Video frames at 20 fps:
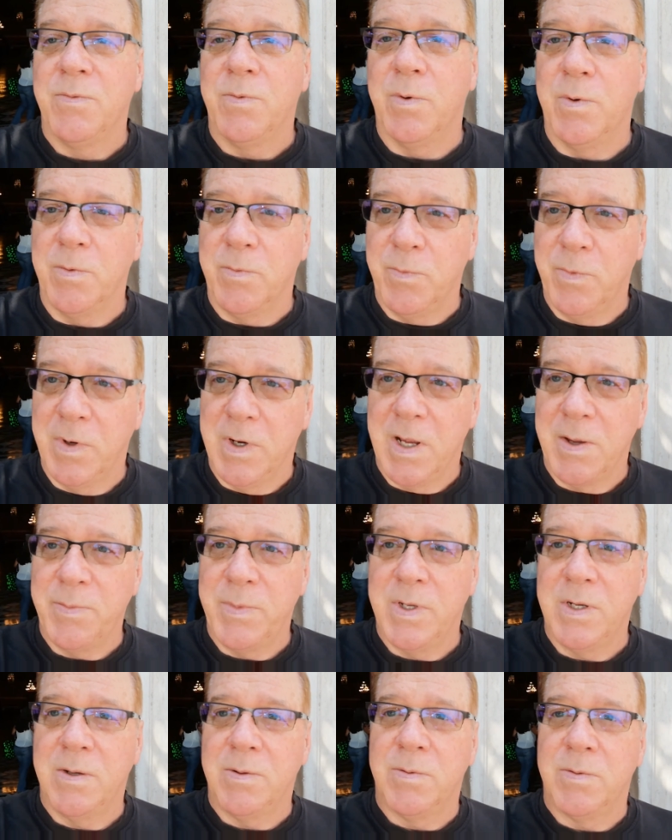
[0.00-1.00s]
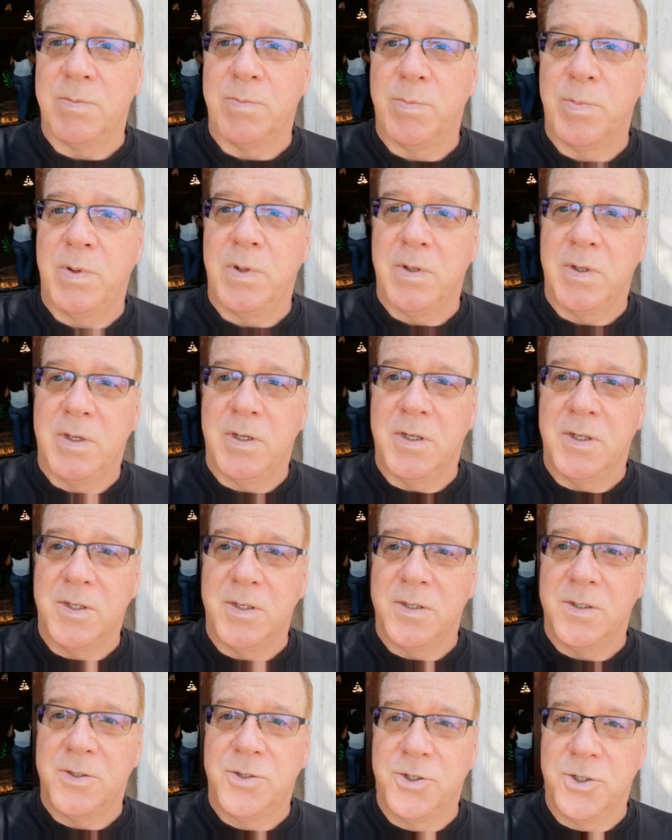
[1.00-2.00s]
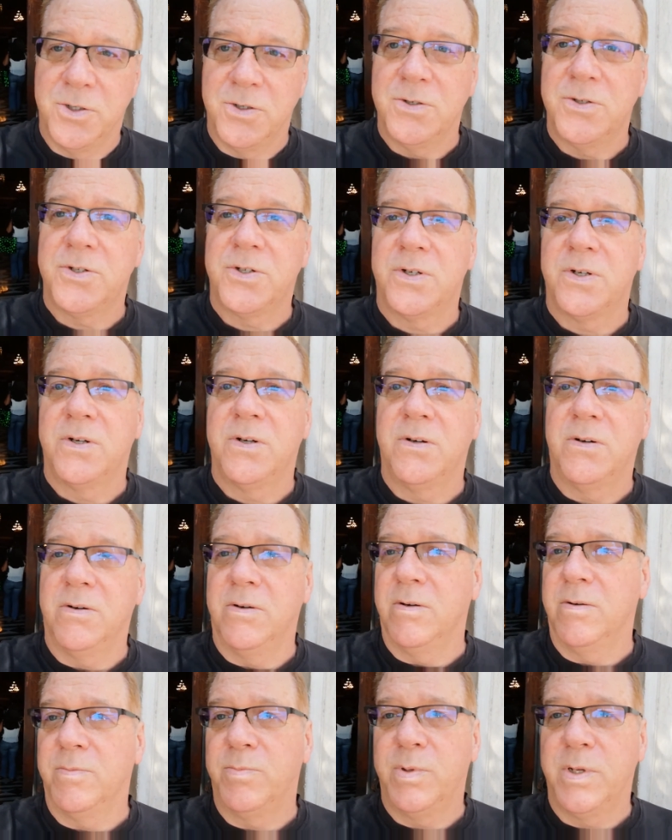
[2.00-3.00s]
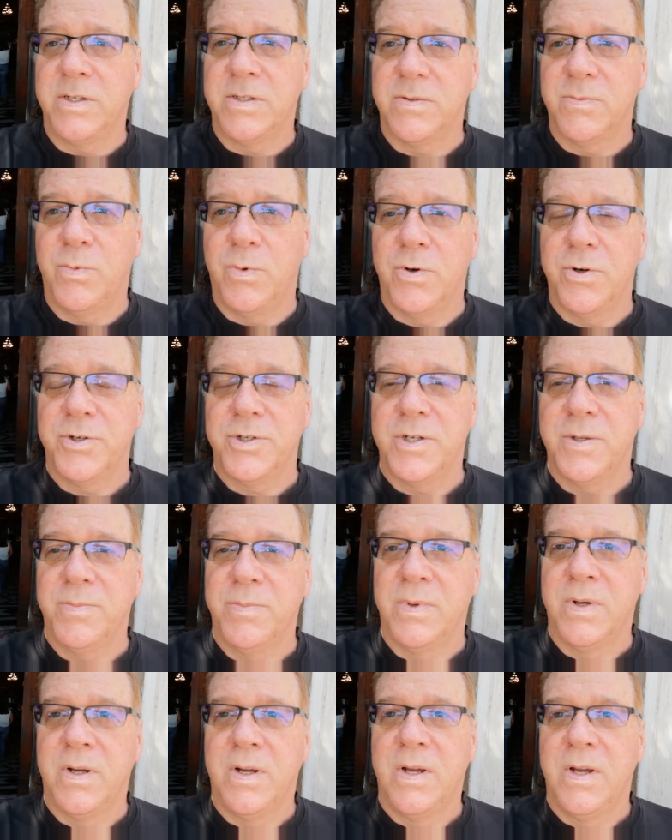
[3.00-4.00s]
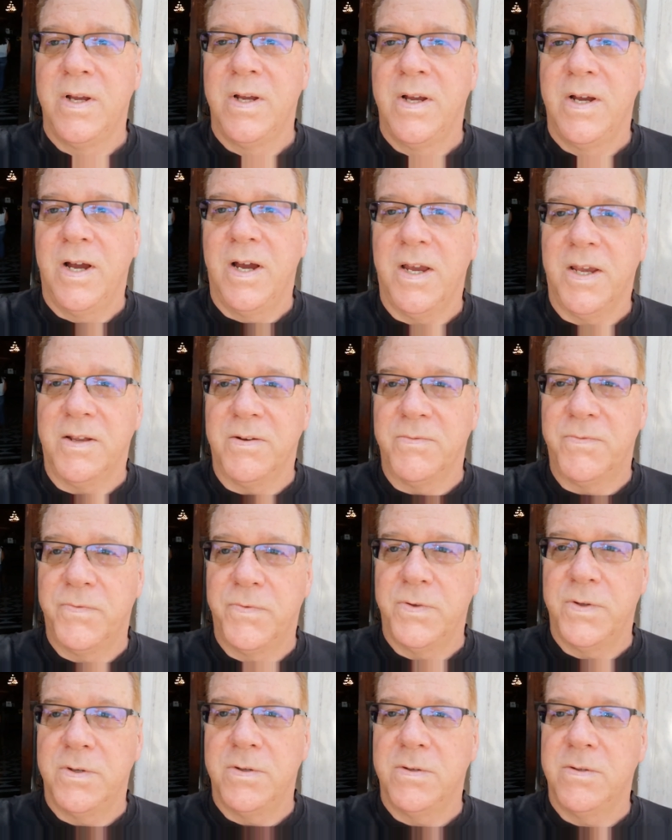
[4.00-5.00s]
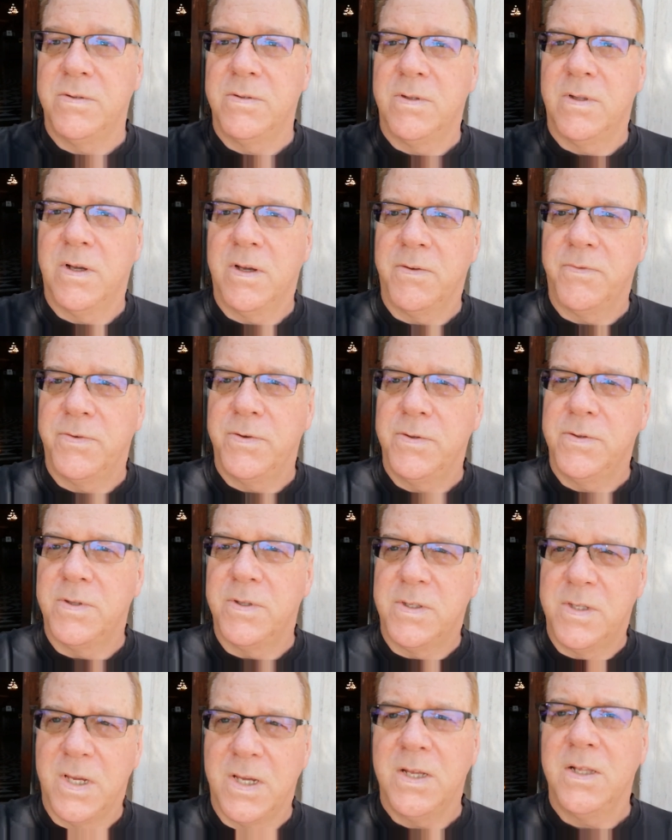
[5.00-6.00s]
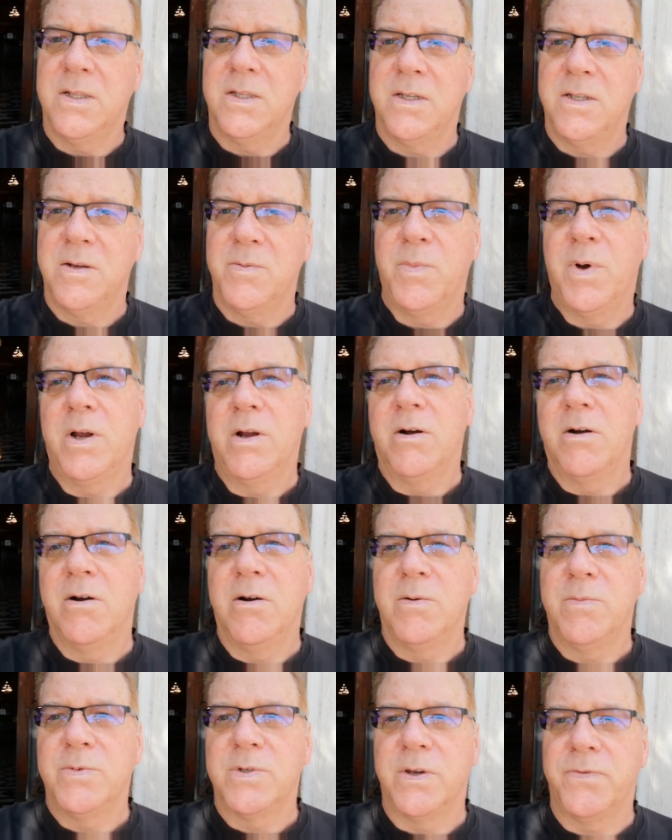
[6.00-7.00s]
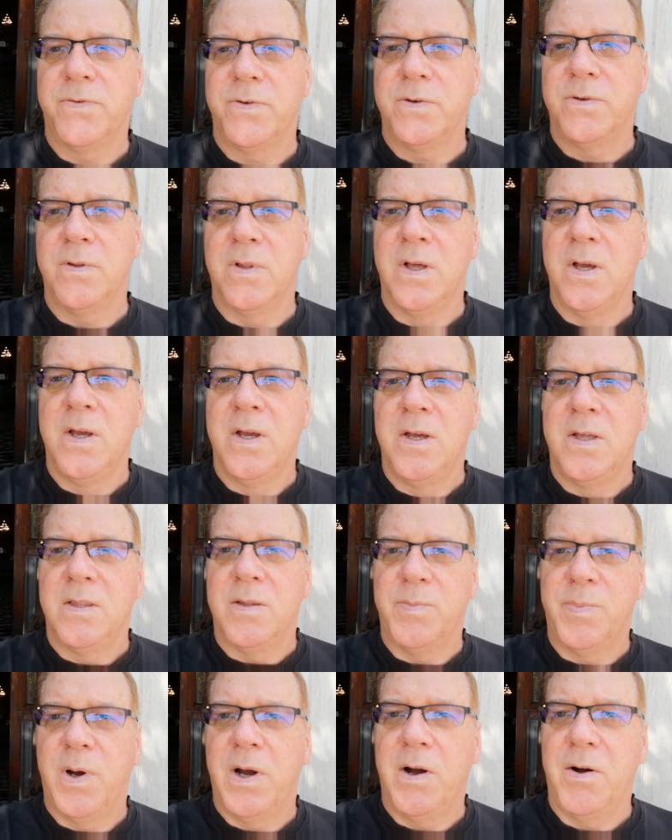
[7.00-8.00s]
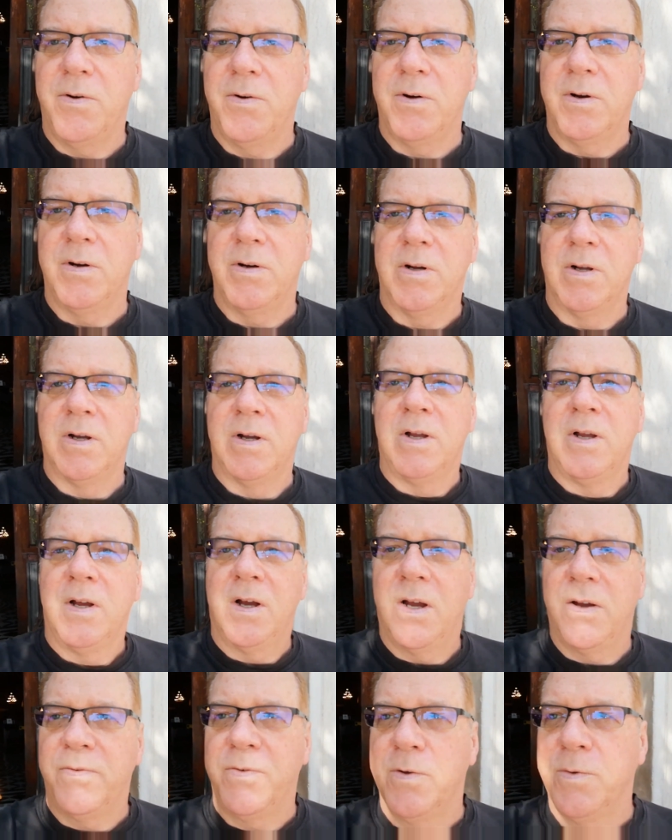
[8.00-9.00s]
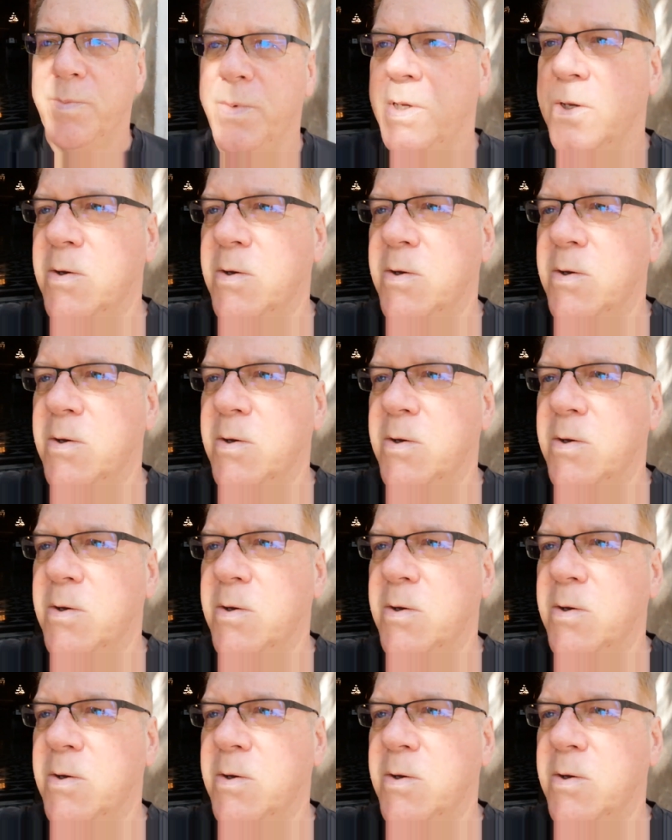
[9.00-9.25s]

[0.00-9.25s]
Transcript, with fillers: when I'm in a, a church or a place of worship, I can feel I feel the tingling in my arms. I feel the power. I feel me